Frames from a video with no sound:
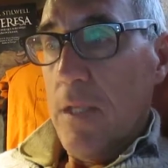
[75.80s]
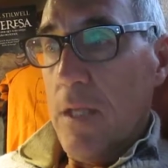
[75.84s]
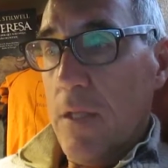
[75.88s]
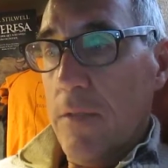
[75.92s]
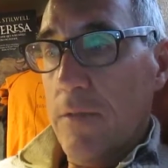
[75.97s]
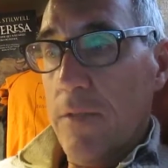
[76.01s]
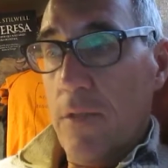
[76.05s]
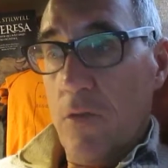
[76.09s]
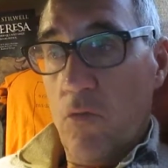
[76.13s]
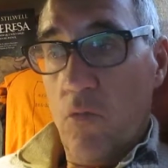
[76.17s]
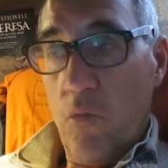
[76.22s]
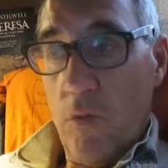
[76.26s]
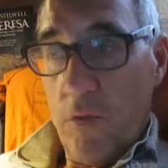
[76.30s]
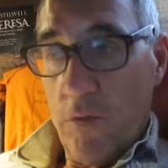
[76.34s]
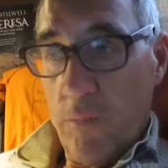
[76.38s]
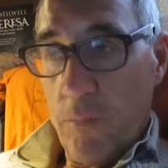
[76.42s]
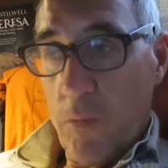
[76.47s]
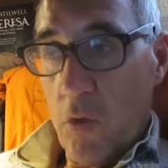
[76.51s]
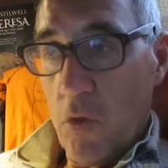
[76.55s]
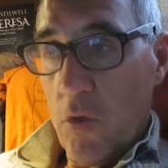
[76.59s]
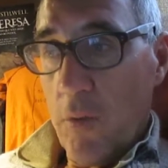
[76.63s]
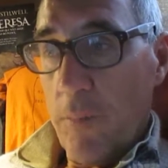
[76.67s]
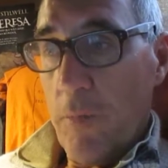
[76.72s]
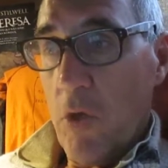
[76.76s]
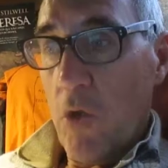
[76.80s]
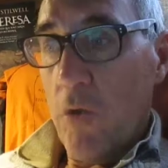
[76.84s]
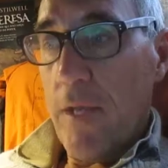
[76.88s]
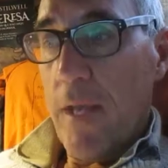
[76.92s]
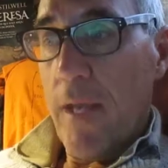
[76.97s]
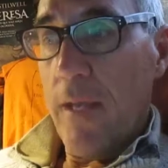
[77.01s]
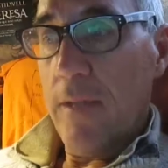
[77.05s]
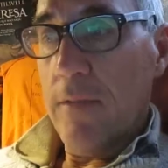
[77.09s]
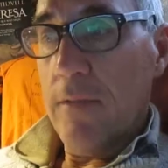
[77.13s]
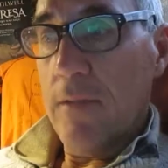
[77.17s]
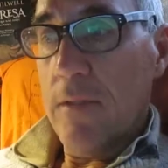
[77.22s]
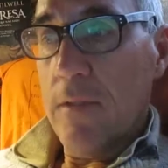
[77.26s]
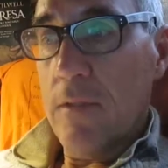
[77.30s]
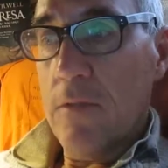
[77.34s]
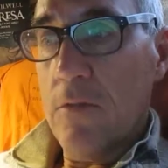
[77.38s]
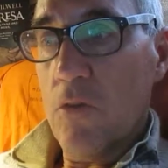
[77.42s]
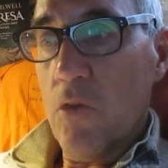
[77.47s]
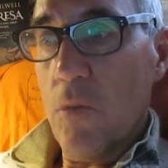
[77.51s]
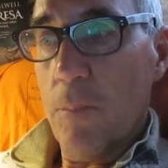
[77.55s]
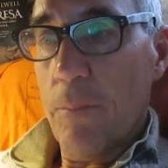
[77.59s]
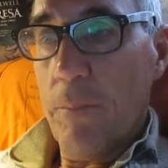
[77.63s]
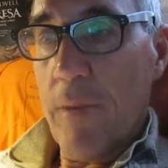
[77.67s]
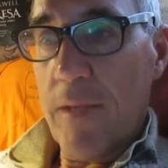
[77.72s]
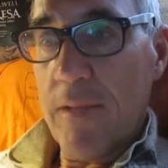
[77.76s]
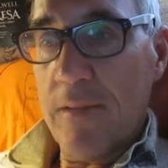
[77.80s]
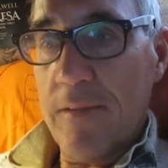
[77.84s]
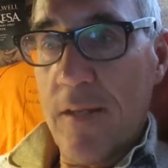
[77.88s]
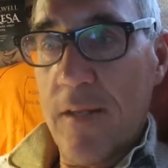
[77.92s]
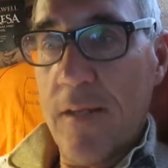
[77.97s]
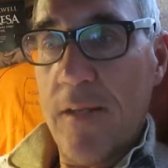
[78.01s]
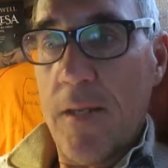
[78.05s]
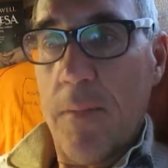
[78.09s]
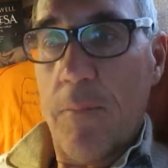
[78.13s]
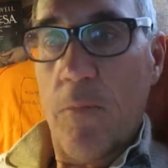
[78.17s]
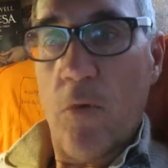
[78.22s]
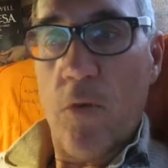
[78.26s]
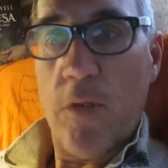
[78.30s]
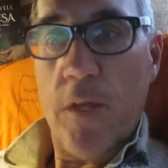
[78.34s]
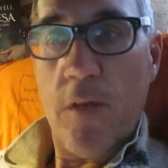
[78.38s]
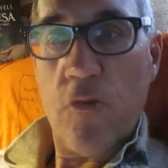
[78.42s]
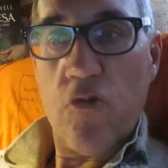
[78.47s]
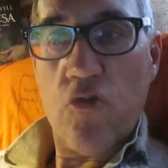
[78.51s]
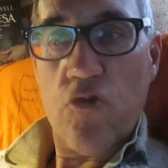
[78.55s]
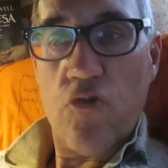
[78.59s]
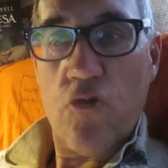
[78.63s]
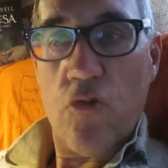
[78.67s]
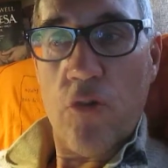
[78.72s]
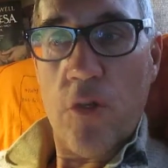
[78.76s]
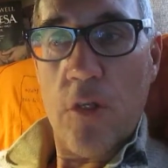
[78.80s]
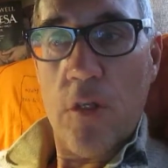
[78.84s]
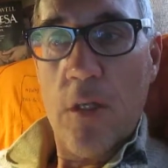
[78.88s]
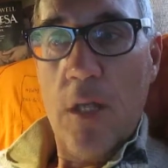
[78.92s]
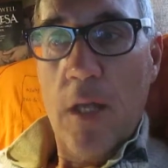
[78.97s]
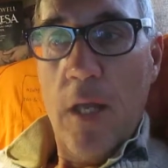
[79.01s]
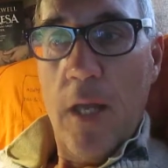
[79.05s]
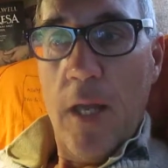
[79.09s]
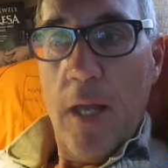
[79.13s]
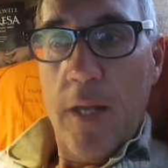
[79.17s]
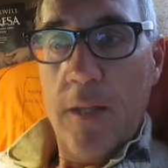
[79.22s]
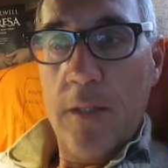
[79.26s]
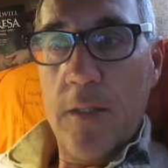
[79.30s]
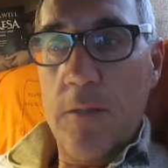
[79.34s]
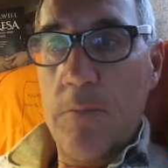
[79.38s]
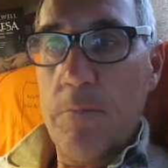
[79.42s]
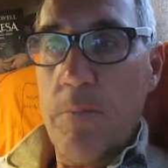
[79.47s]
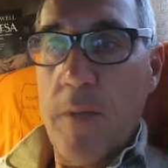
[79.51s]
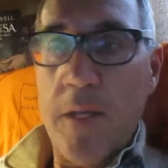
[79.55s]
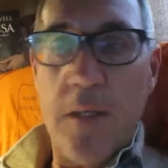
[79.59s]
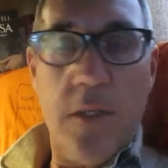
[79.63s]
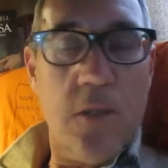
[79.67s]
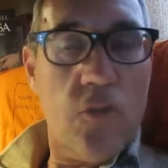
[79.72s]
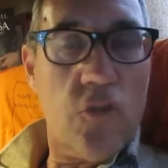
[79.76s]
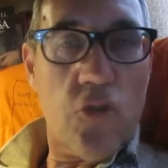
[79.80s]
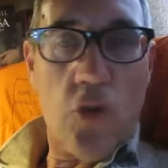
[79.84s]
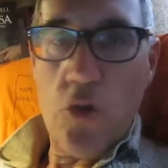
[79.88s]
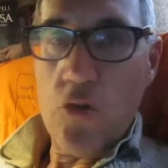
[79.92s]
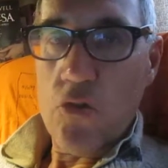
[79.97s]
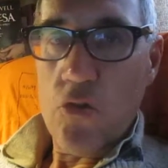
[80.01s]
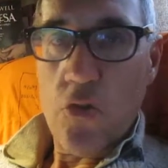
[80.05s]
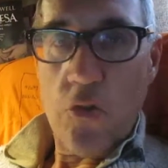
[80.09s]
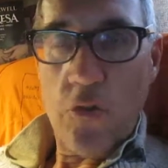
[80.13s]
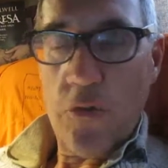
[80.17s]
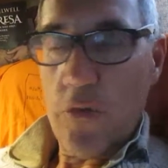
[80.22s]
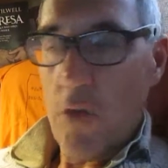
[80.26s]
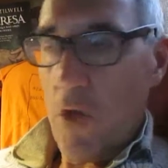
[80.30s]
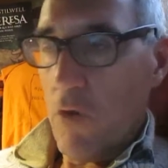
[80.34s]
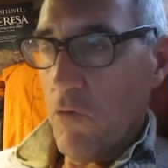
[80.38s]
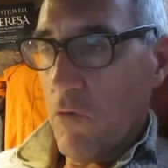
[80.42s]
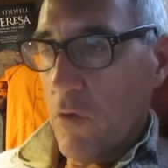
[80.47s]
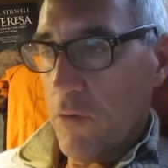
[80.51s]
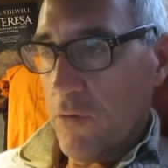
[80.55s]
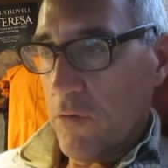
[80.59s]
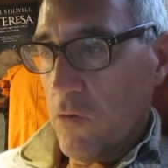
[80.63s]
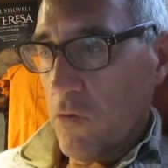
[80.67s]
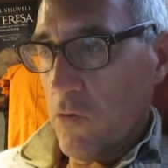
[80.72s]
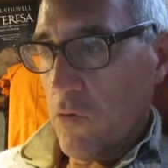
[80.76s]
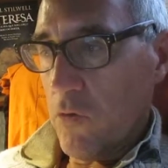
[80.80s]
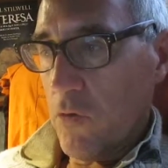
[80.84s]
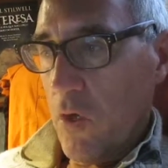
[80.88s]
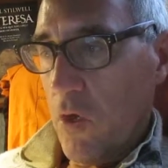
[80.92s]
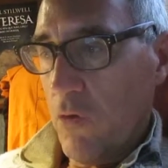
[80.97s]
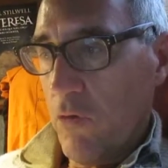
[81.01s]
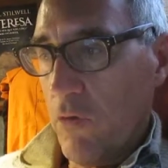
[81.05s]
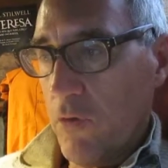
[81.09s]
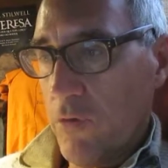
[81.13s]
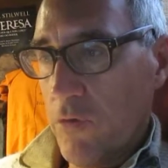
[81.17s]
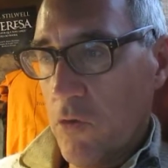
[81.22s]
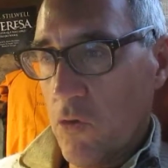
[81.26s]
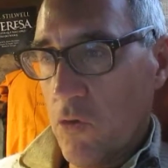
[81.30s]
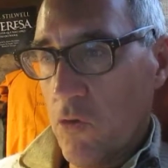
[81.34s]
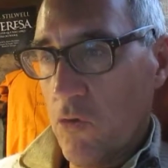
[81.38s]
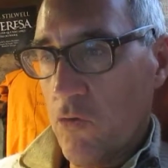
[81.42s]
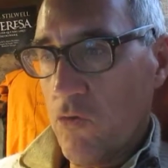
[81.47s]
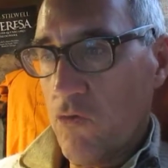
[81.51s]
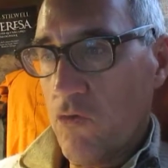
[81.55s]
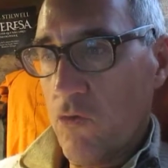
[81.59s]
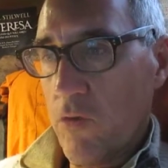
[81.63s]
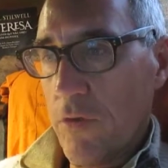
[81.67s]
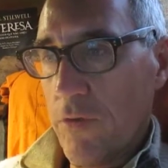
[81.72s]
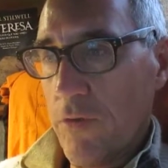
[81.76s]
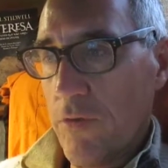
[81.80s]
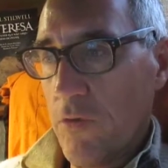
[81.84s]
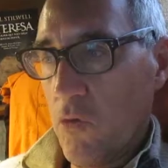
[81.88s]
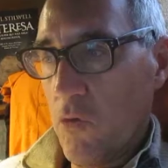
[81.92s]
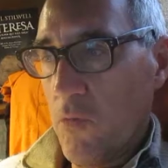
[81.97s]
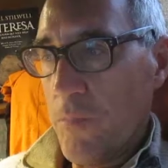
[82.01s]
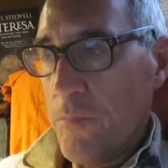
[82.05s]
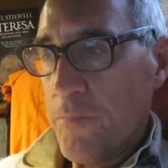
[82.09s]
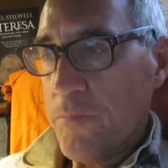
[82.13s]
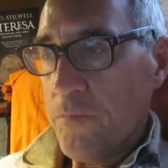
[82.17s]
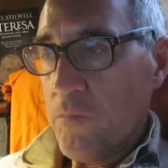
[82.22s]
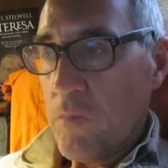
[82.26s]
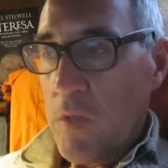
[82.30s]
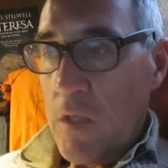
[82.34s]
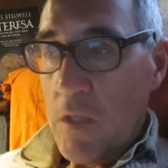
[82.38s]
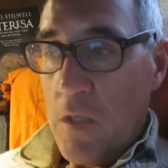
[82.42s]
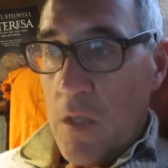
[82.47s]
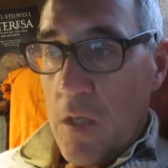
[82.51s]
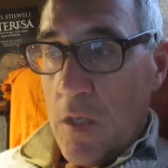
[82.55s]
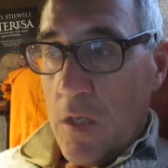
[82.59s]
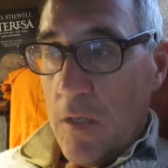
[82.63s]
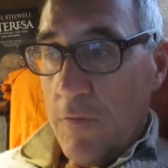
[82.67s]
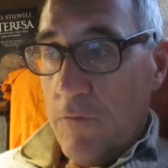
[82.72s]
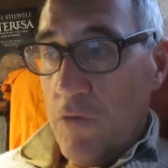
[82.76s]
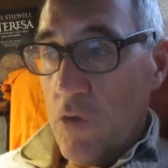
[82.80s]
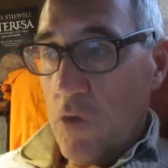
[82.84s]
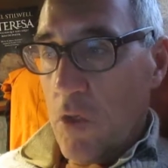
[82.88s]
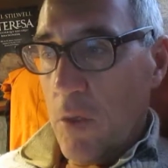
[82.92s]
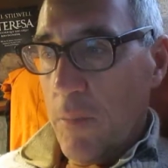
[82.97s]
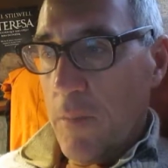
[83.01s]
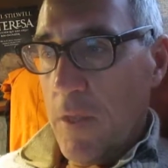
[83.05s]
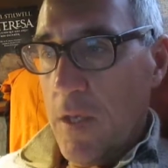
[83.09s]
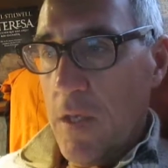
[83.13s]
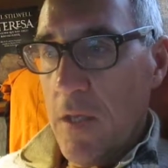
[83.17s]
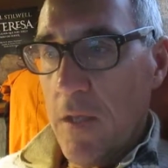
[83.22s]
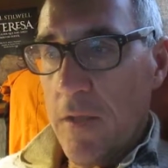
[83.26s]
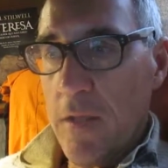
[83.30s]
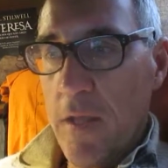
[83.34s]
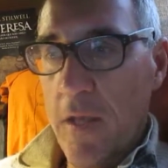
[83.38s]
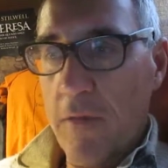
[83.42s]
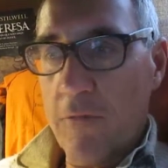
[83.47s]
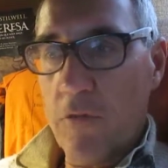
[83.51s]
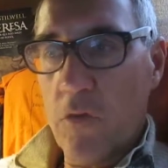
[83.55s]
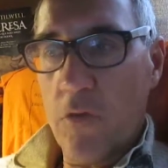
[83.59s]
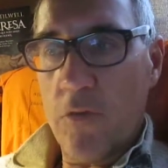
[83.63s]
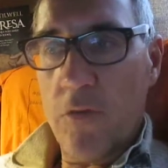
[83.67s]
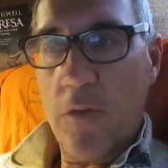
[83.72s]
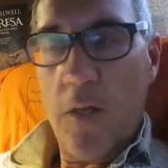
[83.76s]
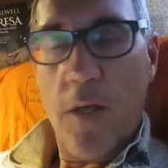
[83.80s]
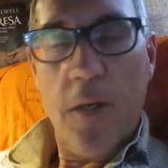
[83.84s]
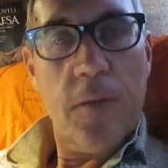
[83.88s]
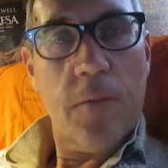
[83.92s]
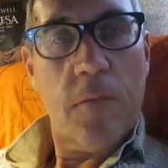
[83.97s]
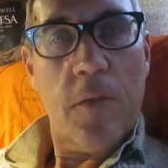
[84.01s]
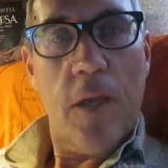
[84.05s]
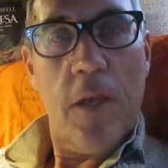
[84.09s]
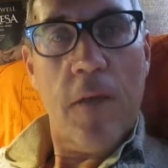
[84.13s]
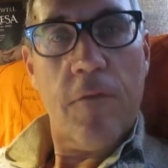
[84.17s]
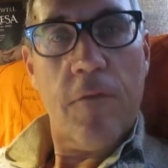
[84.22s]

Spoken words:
that we spoke about, and in the Batalha Monastery, and in many churches around the country. So if you come here and have the time